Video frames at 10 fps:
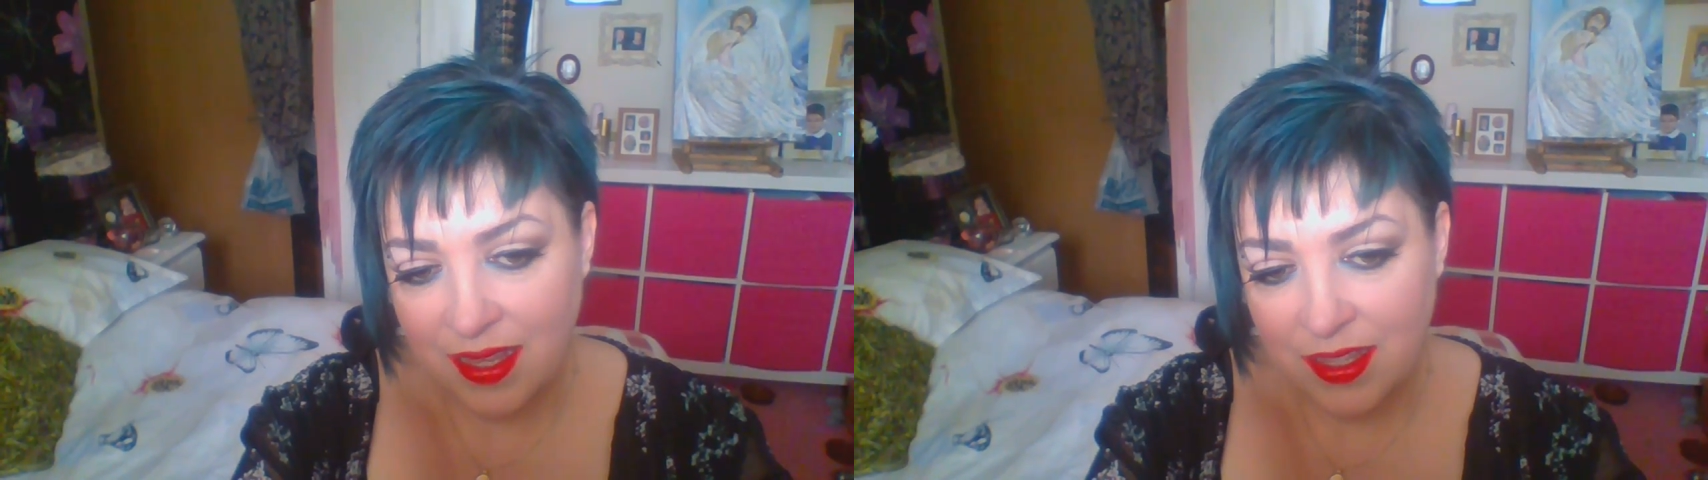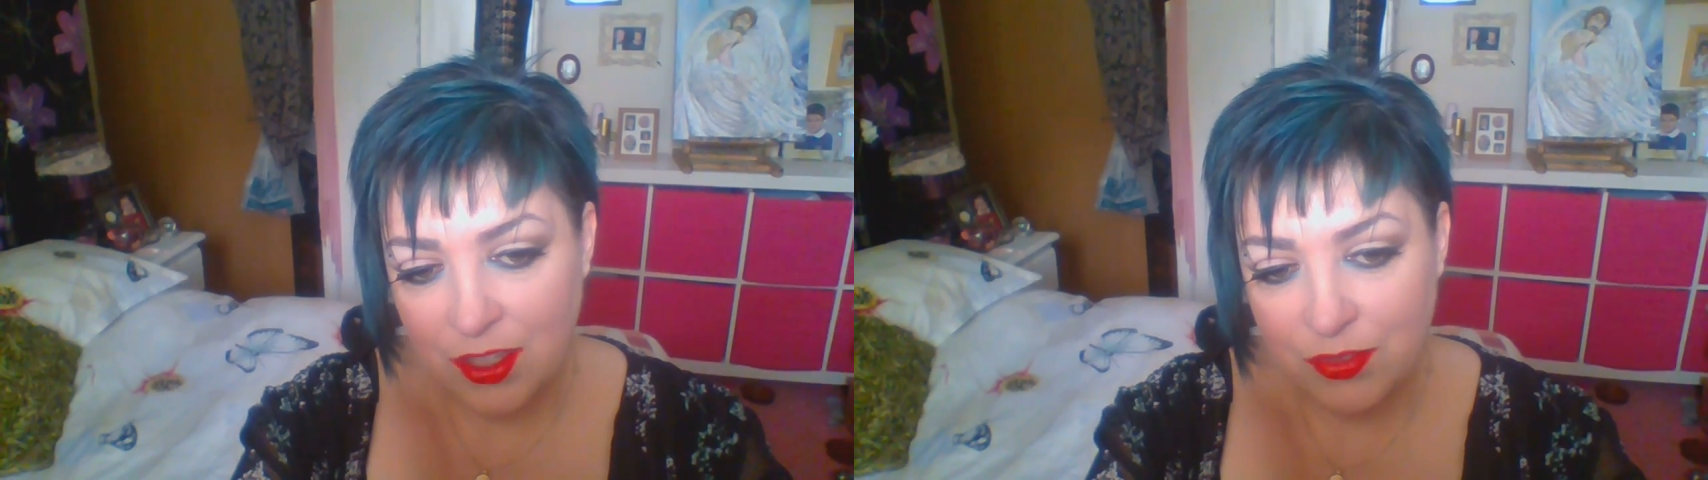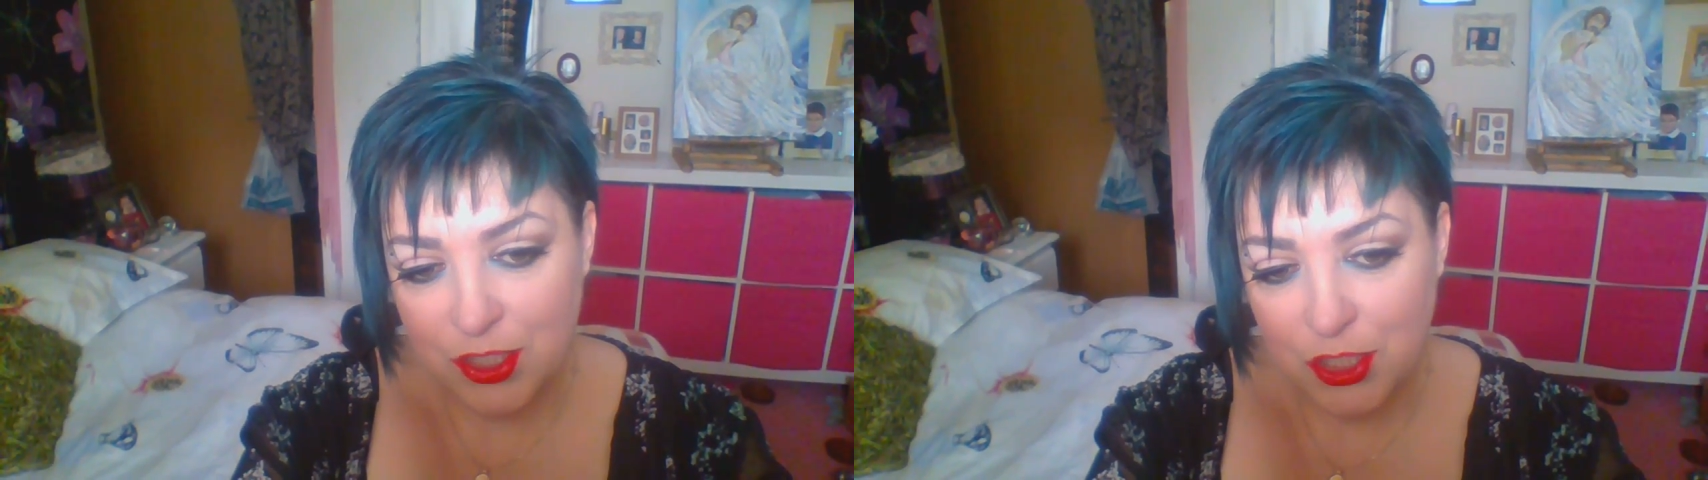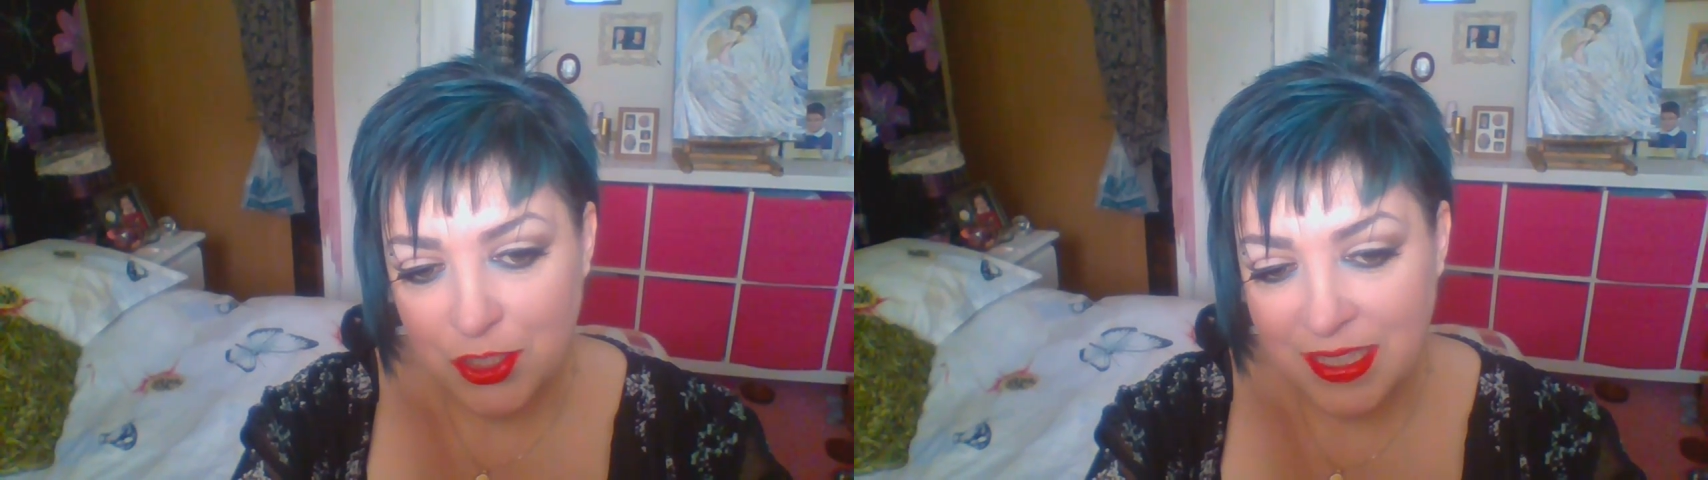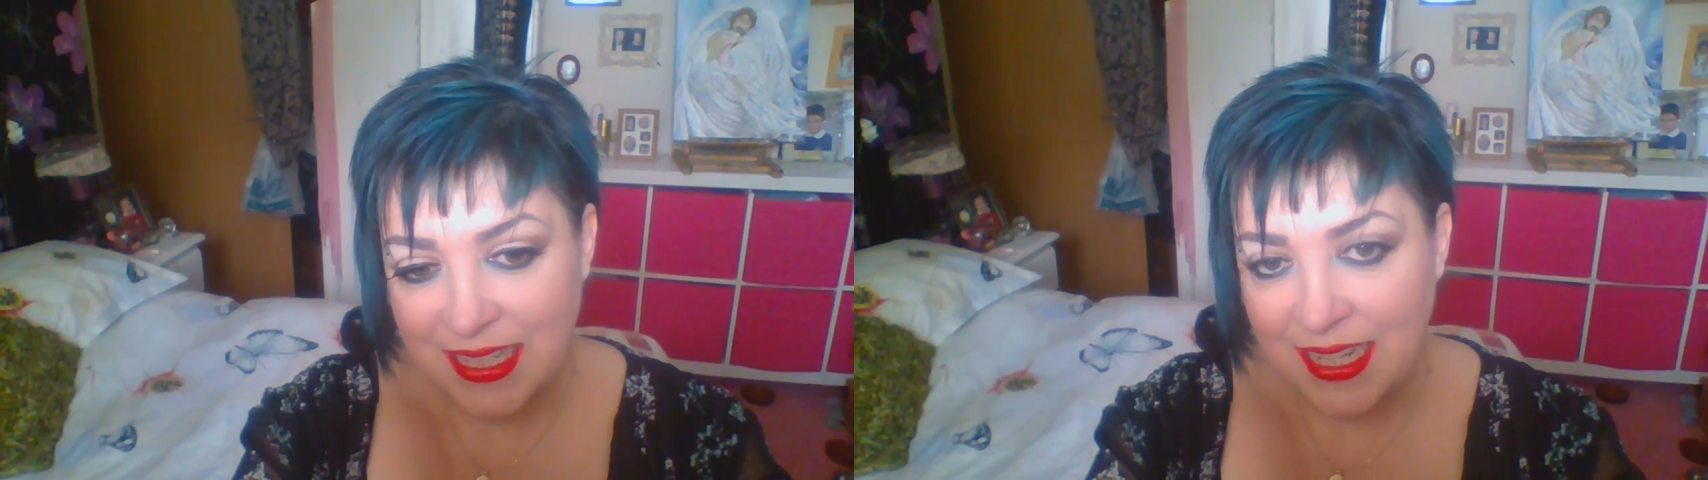Thank you for
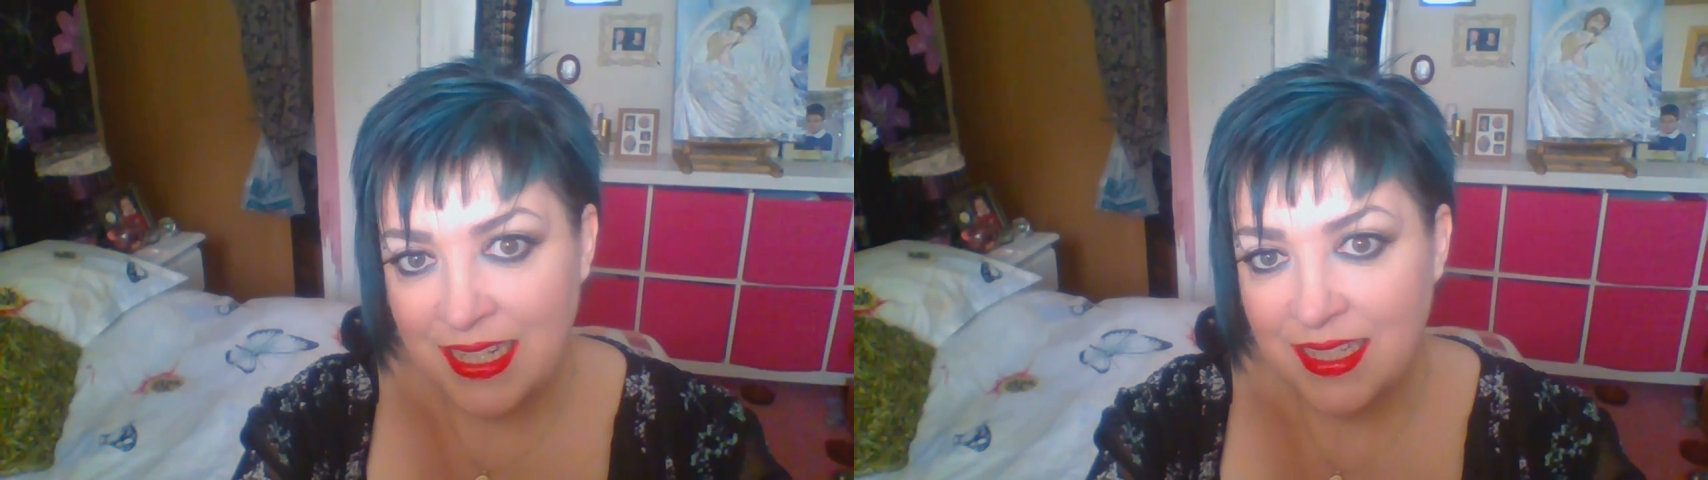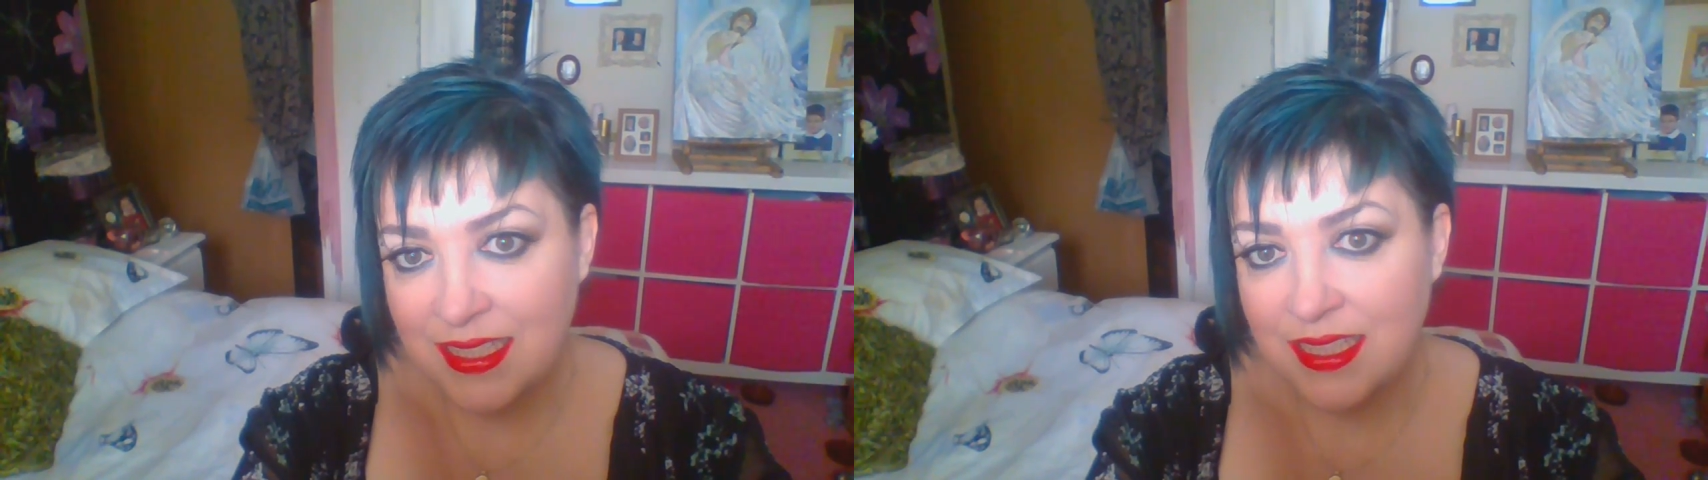tuning in.